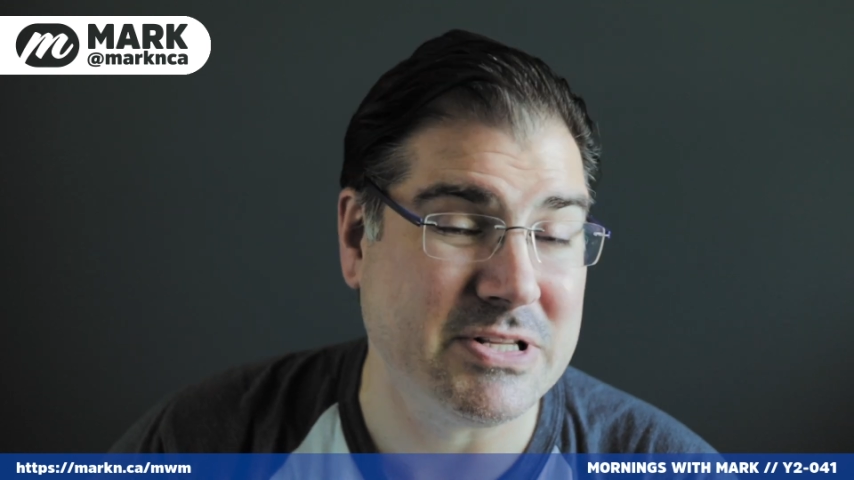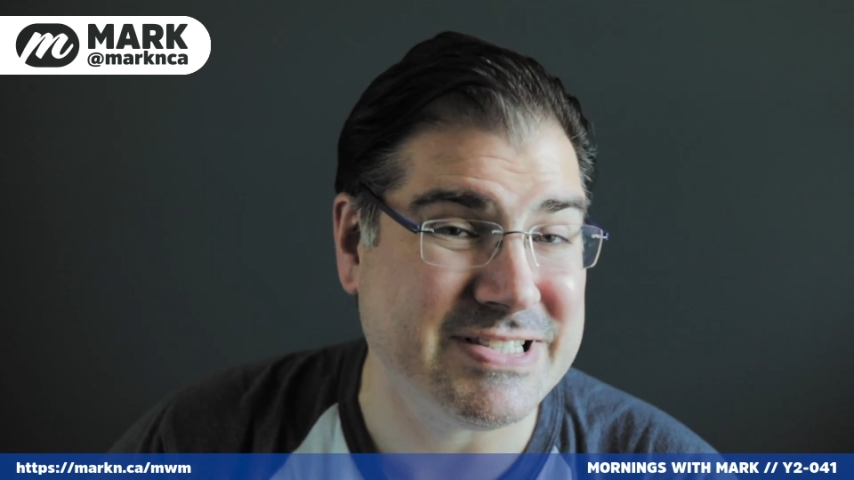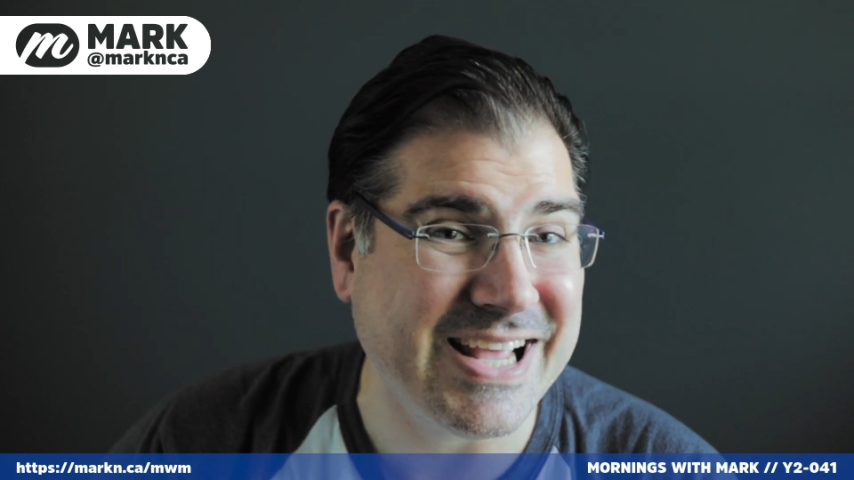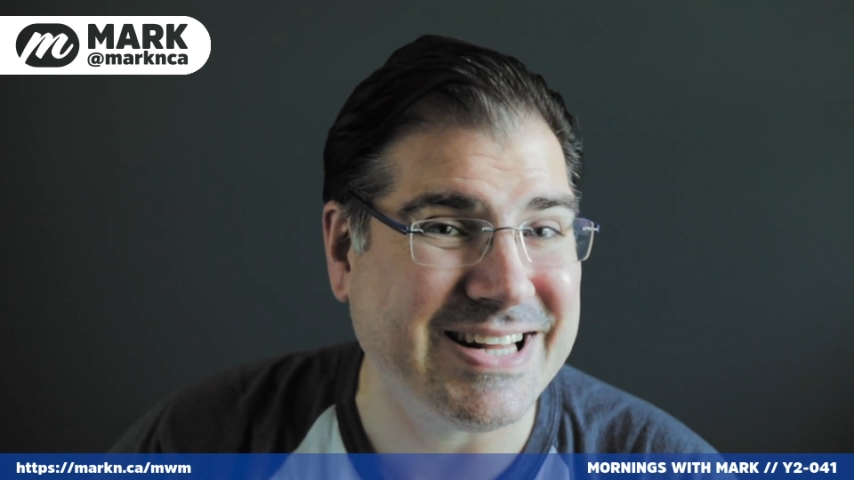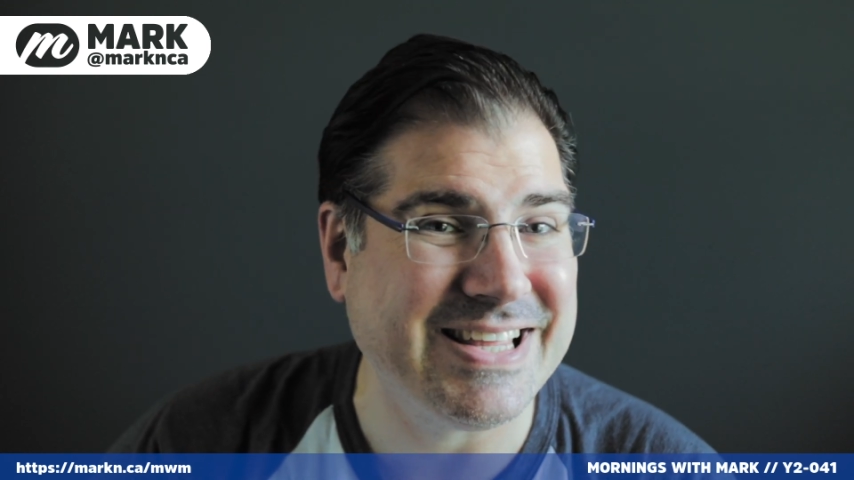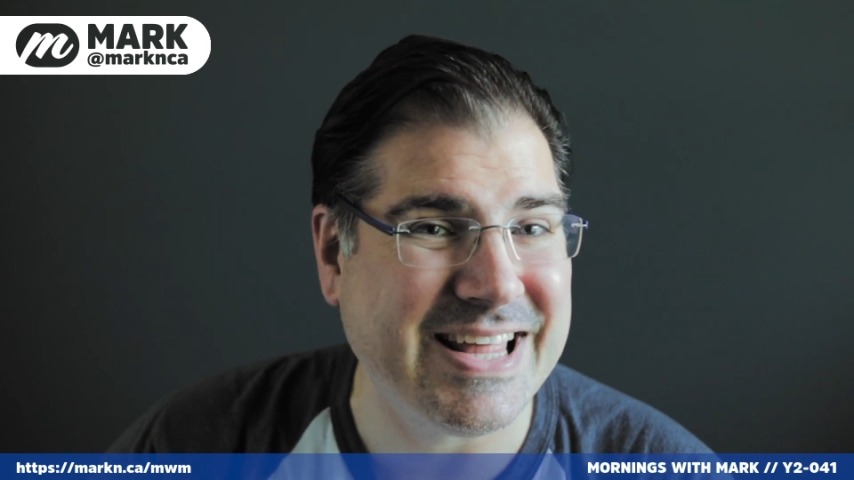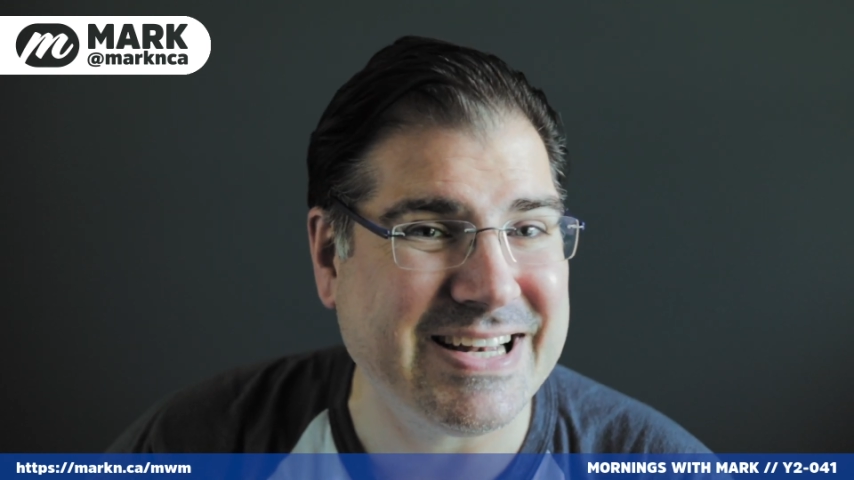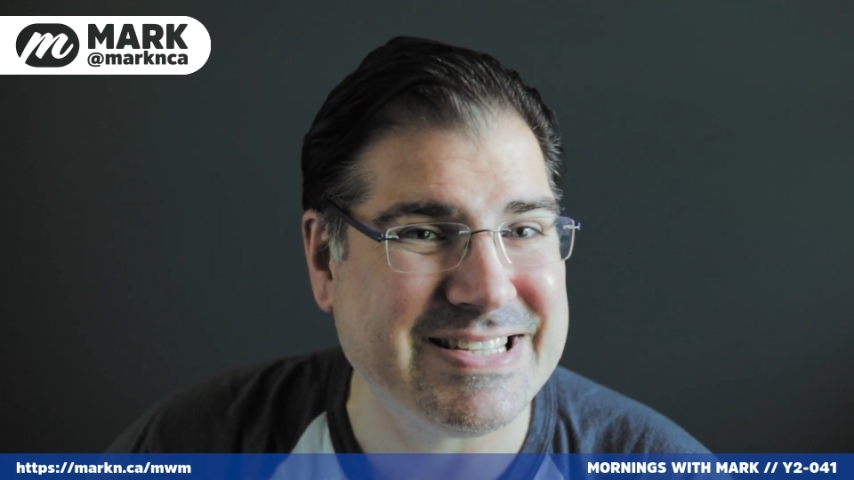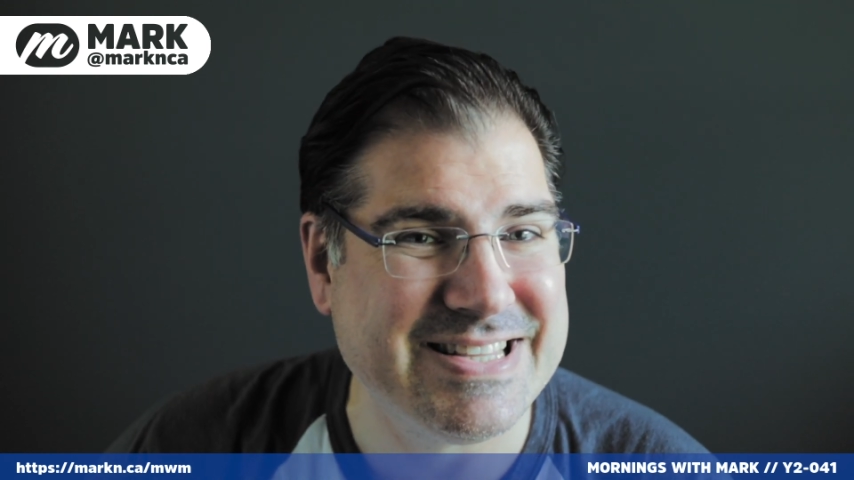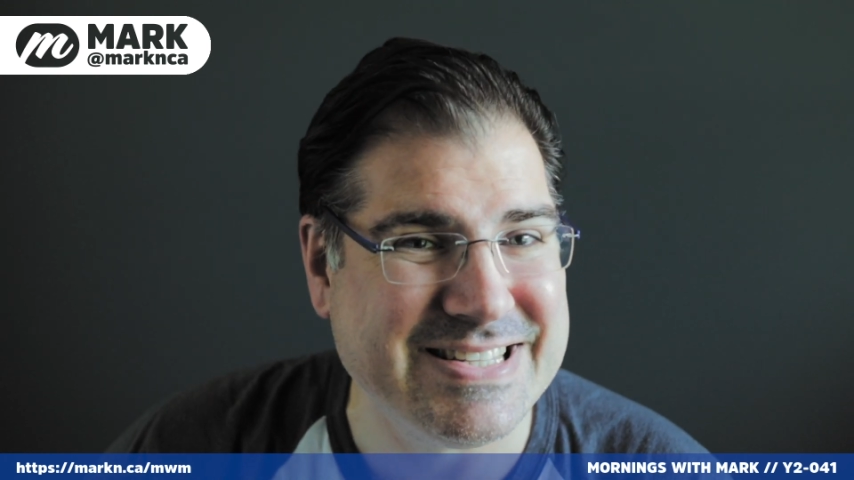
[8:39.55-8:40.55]
But sadly,
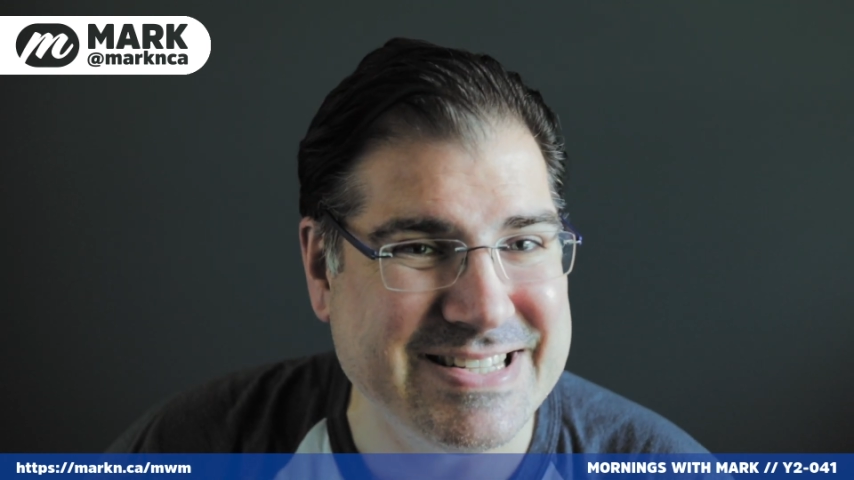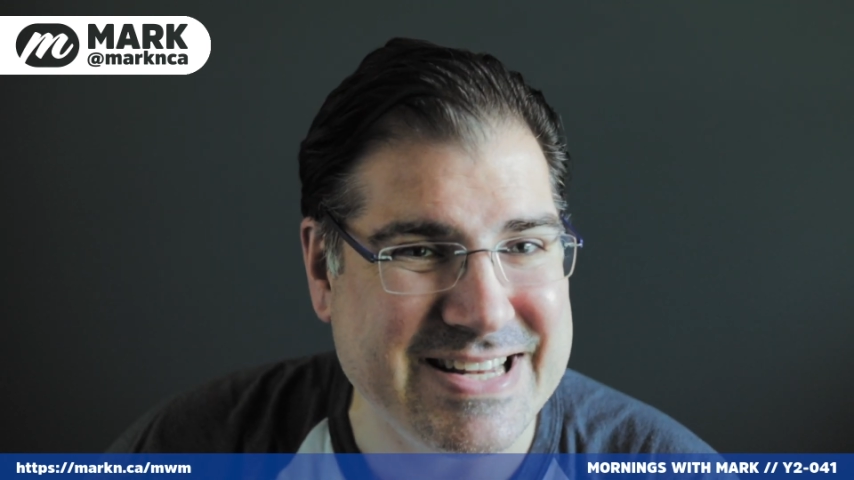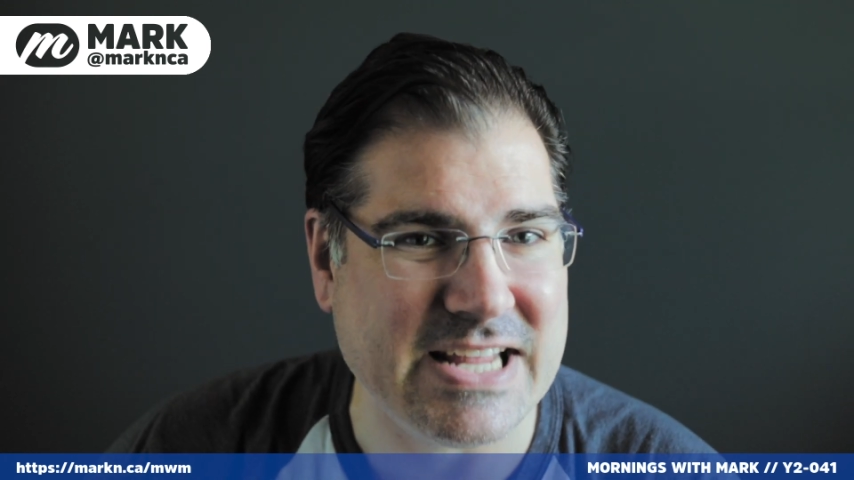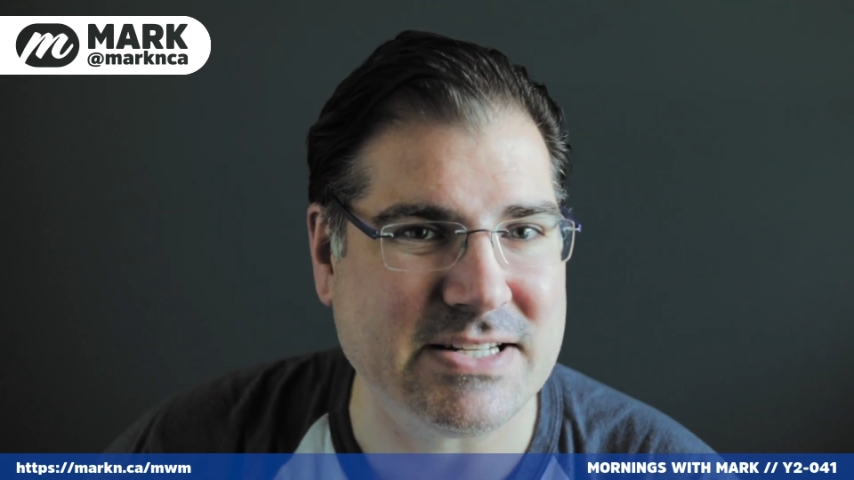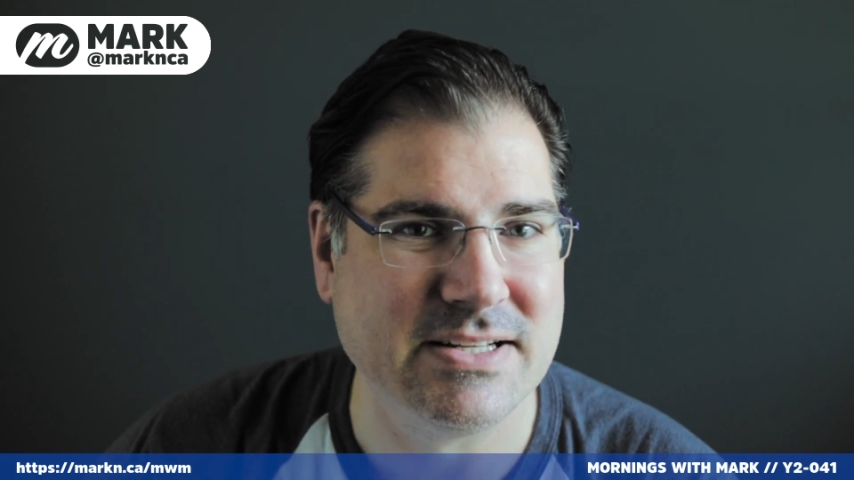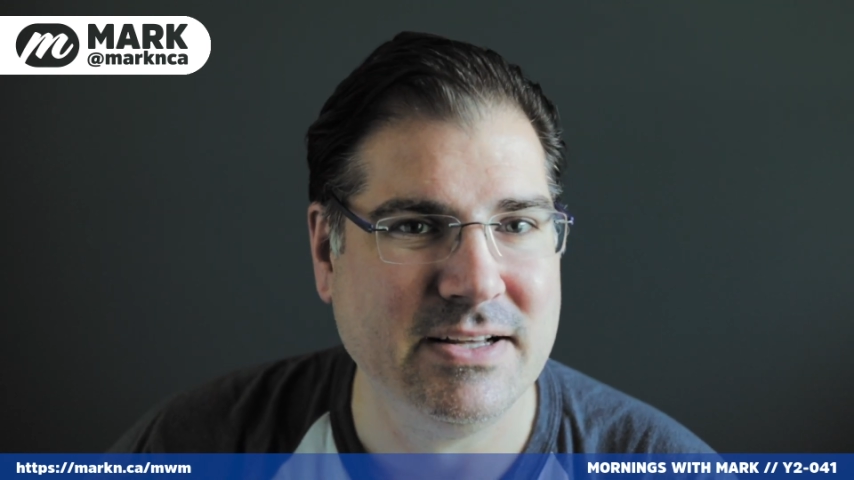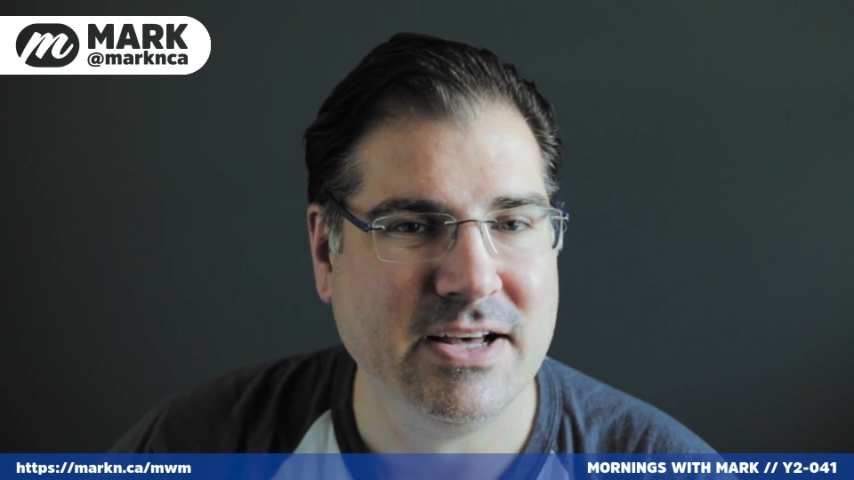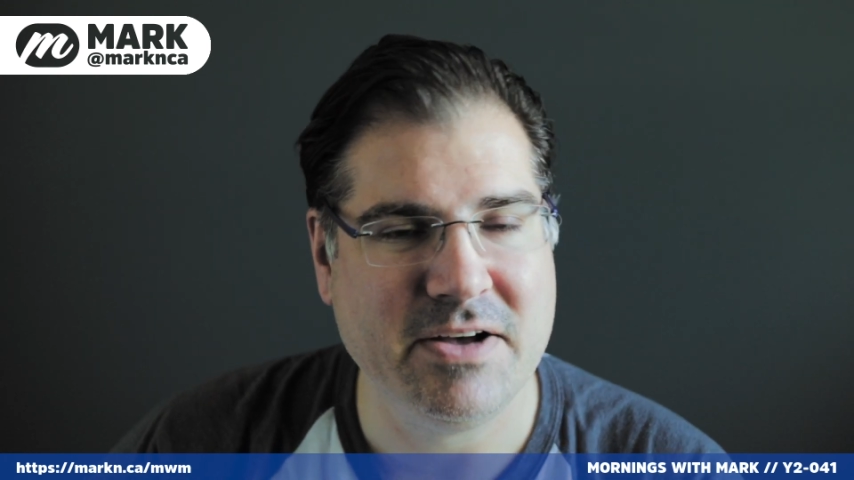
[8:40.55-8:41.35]
that is the state